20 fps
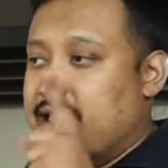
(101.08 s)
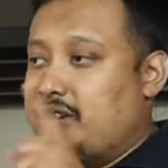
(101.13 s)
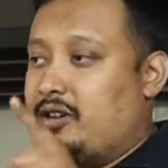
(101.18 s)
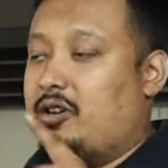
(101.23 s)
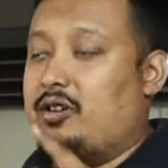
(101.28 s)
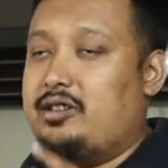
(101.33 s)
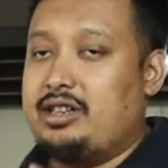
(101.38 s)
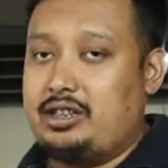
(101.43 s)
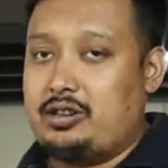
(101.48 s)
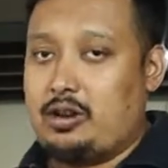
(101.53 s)

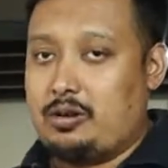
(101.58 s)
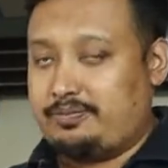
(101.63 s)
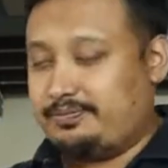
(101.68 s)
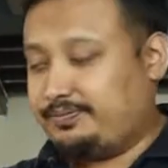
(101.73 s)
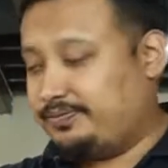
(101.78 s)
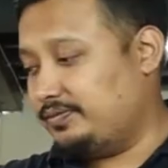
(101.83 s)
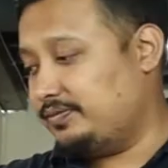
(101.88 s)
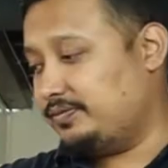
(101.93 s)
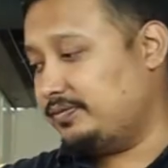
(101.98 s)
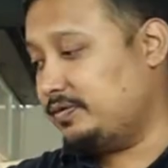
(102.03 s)
on the
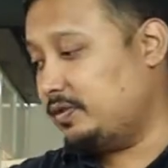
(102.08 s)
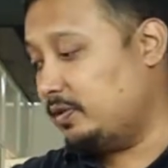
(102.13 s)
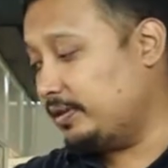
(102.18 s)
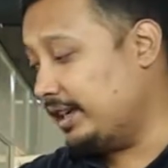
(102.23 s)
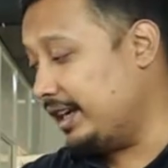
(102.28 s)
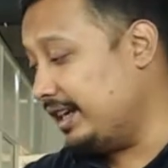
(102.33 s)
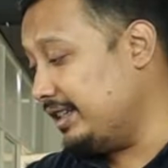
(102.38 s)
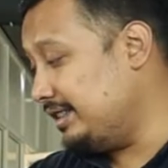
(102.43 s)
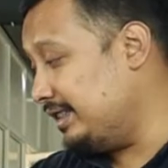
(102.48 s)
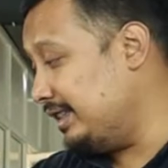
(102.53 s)
top. Okay
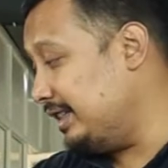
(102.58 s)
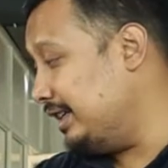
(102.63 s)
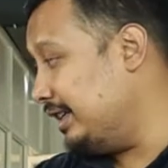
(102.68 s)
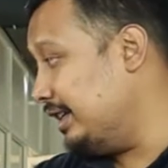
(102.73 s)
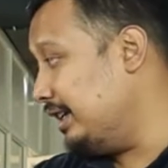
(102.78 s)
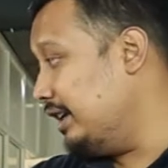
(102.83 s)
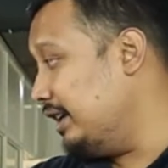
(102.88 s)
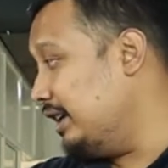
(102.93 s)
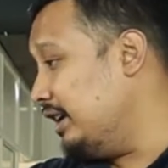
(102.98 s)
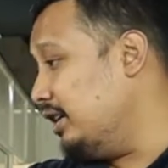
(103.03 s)
guys,
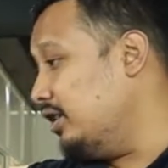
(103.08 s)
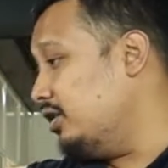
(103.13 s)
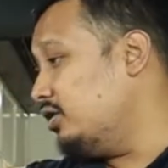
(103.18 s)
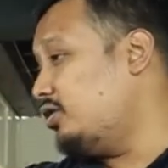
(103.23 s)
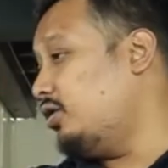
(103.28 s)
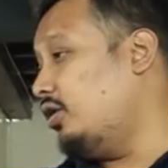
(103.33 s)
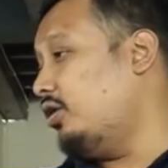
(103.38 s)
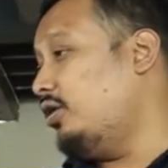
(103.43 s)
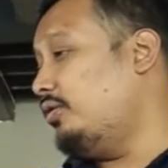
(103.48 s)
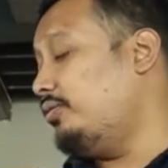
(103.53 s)

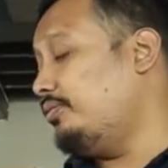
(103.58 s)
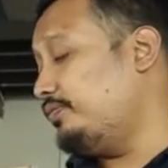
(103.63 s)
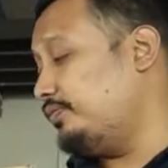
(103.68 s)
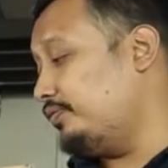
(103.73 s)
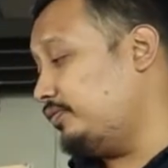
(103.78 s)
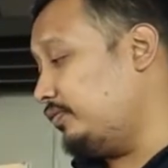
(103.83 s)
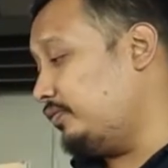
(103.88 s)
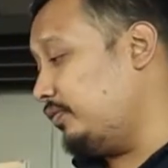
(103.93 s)
so